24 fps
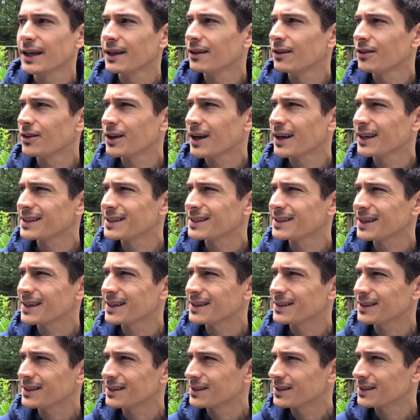The United
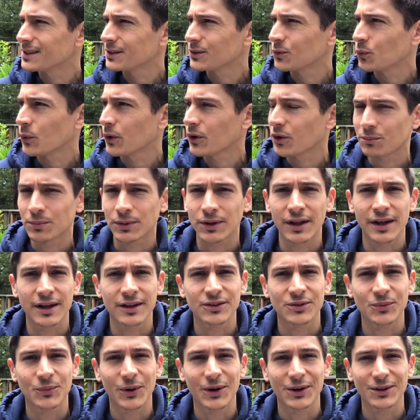States is this weird
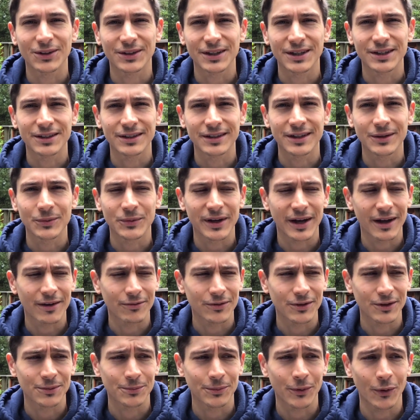place where legally we have
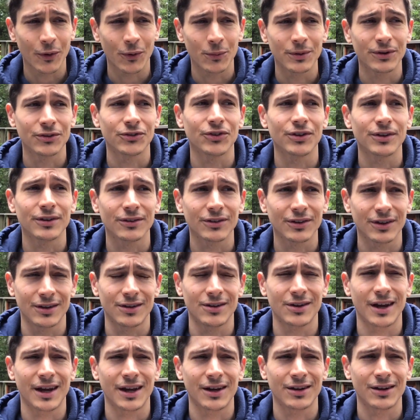these prohibitions, like you
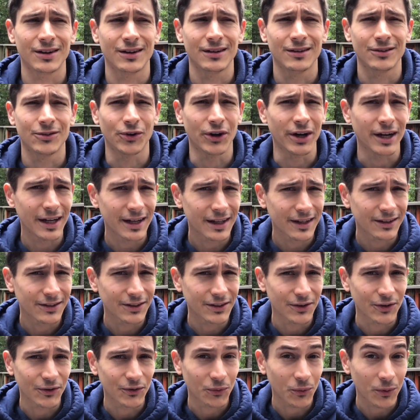can't drink until
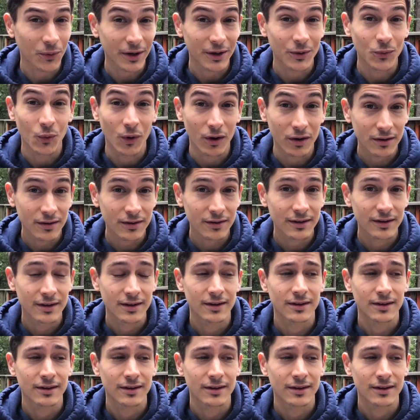you're 21.